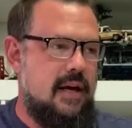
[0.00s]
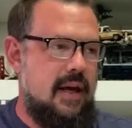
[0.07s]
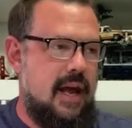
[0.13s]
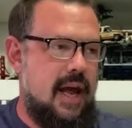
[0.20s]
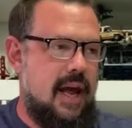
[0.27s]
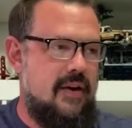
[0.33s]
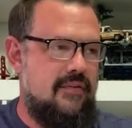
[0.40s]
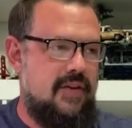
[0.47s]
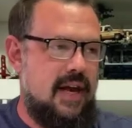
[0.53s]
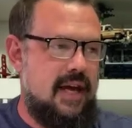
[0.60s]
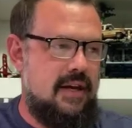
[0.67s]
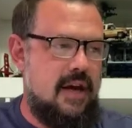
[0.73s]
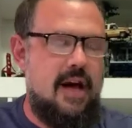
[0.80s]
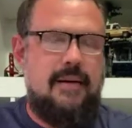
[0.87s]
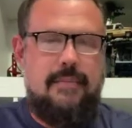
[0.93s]
of a
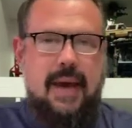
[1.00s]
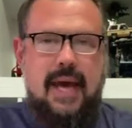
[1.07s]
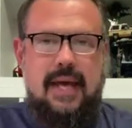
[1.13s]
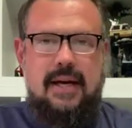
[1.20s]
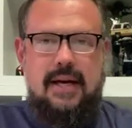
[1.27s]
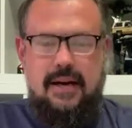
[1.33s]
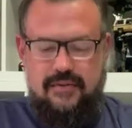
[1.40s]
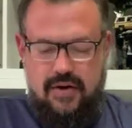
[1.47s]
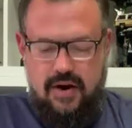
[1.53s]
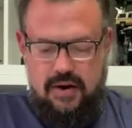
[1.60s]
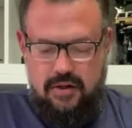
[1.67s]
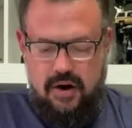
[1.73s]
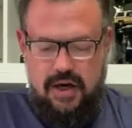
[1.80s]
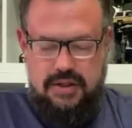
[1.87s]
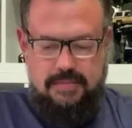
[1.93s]
young man in a very
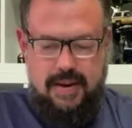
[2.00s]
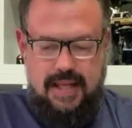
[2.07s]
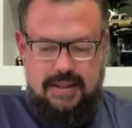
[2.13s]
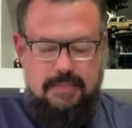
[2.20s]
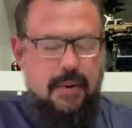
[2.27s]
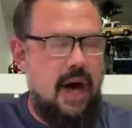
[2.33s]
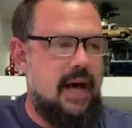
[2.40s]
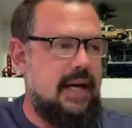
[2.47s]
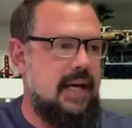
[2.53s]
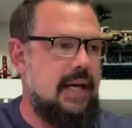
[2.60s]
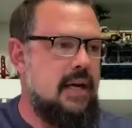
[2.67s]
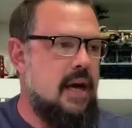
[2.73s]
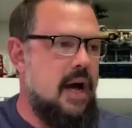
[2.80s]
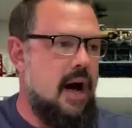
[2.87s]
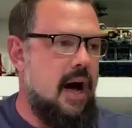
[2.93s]
large man's
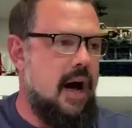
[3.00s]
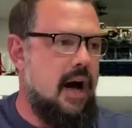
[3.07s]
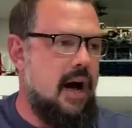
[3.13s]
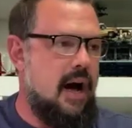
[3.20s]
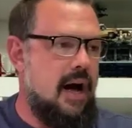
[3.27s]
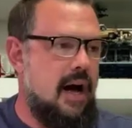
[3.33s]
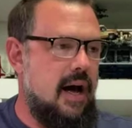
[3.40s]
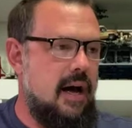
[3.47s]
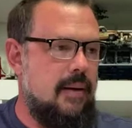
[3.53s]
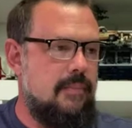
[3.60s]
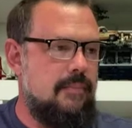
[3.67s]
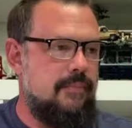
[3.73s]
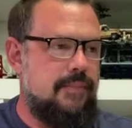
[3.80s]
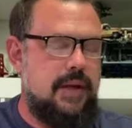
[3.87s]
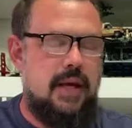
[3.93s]
body,
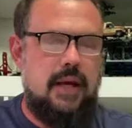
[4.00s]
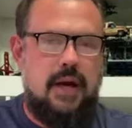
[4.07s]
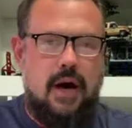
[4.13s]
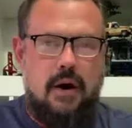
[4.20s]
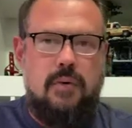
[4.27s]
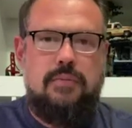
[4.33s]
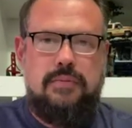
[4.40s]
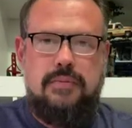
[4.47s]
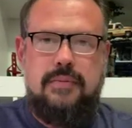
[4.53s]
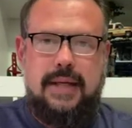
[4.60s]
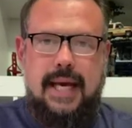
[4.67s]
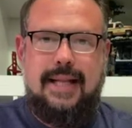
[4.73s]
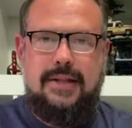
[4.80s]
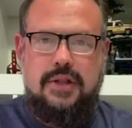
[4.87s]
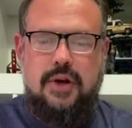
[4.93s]

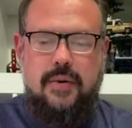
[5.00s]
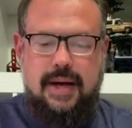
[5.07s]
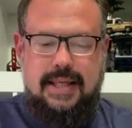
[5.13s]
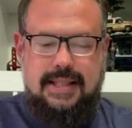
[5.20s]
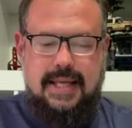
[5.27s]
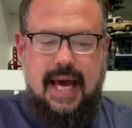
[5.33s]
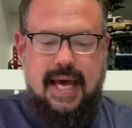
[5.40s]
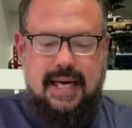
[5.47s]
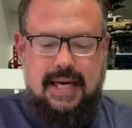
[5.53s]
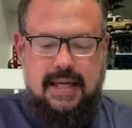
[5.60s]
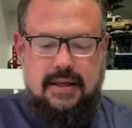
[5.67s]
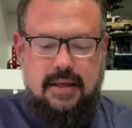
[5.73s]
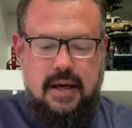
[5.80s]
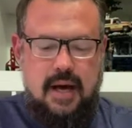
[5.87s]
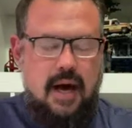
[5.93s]
get so
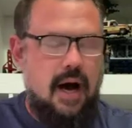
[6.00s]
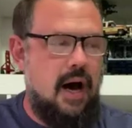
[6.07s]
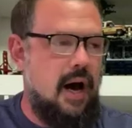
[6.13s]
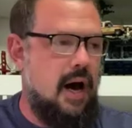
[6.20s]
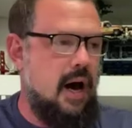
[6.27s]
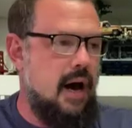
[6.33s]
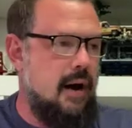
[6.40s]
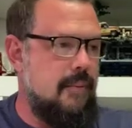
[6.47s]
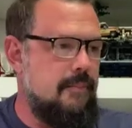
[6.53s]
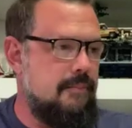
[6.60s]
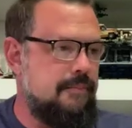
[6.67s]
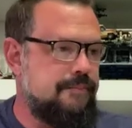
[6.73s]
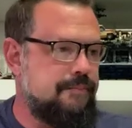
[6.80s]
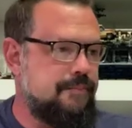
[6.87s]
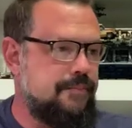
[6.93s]
excited,
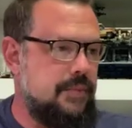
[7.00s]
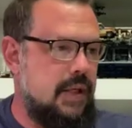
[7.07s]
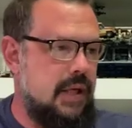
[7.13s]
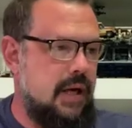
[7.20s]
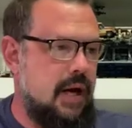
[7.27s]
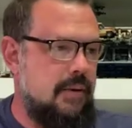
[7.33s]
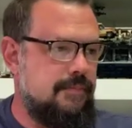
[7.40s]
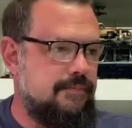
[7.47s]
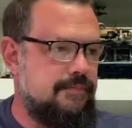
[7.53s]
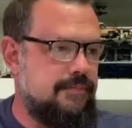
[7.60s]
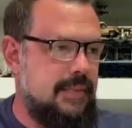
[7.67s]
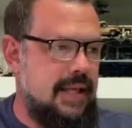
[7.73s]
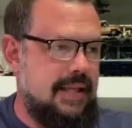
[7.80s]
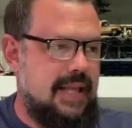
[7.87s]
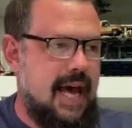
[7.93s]

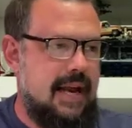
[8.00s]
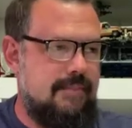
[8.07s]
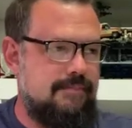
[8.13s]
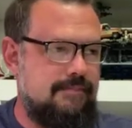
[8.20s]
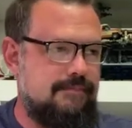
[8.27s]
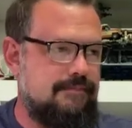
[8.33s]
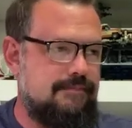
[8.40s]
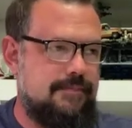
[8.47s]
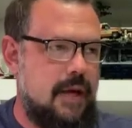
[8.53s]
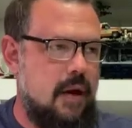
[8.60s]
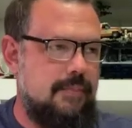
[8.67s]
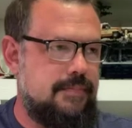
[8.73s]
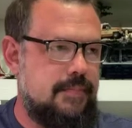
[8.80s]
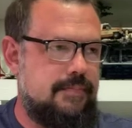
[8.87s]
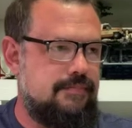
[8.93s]
that
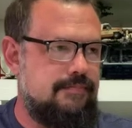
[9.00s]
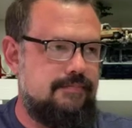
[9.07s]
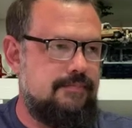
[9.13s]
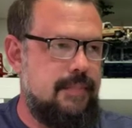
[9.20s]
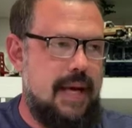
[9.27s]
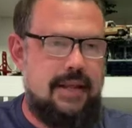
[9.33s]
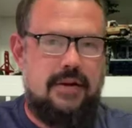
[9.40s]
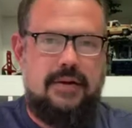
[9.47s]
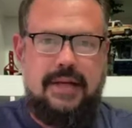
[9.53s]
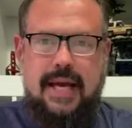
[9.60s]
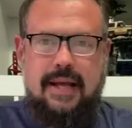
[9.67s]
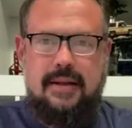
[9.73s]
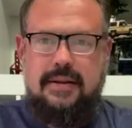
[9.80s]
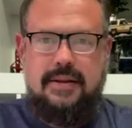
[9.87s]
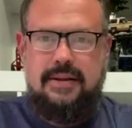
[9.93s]
helped make their
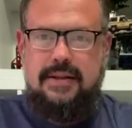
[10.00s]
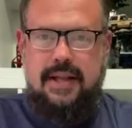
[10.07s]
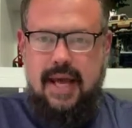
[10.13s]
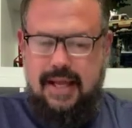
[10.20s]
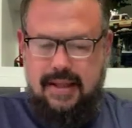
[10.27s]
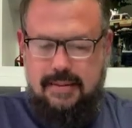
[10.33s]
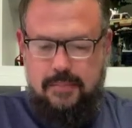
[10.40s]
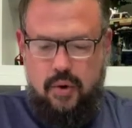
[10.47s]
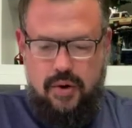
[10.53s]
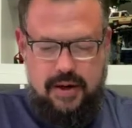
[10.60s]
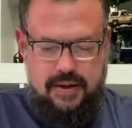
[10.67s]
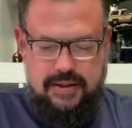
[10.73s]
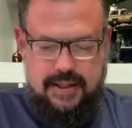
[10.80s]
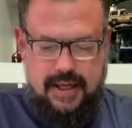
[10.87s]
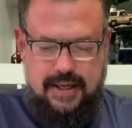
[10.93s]
day slightly more
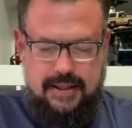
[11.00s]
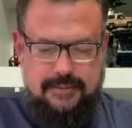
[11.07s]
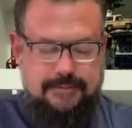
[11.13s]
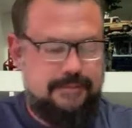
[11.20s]
entertaining.